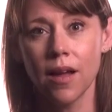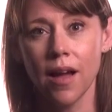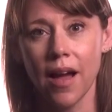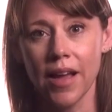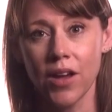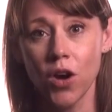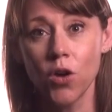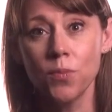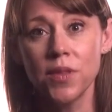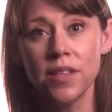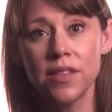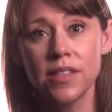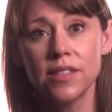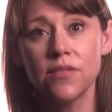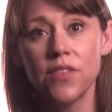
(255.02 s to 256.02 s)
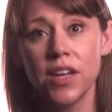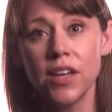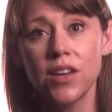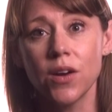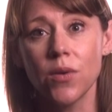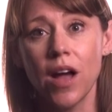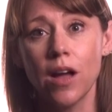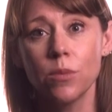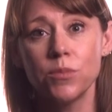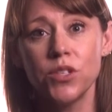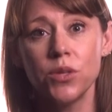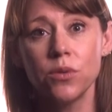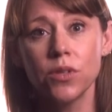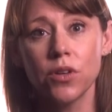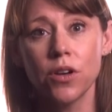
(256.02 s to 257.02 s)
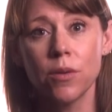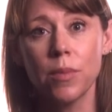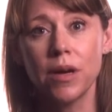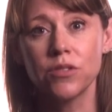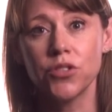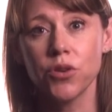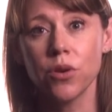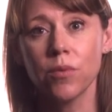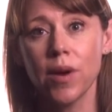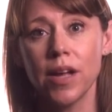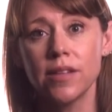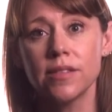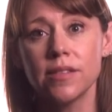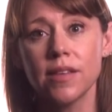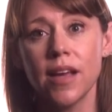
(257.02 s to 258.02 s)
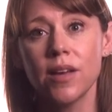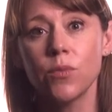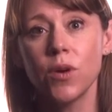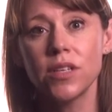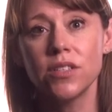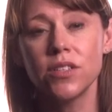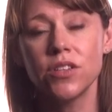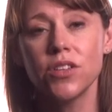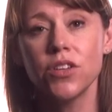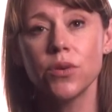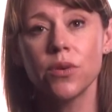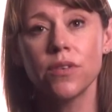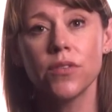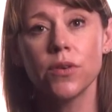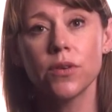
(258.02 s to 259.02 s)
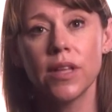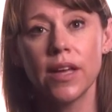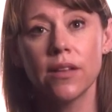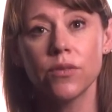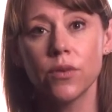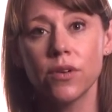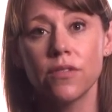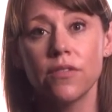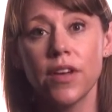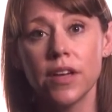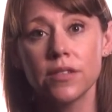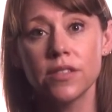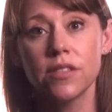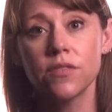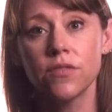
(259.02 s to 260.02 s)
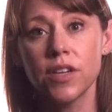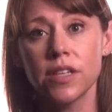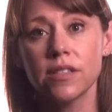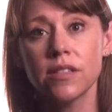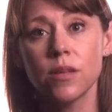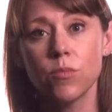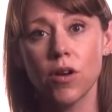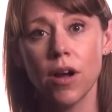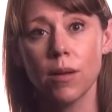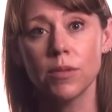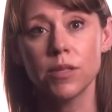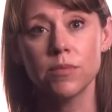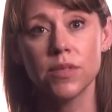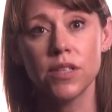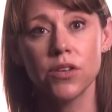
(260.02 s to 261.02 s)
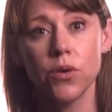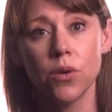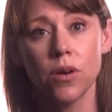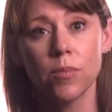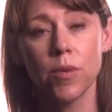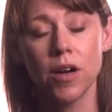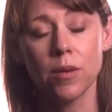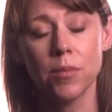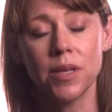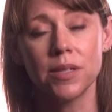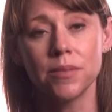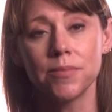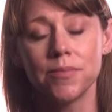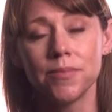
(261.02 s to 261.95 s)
I hope that this video helped you learn about your rights and what to do if your landlord fails to fix the problems in your apartment.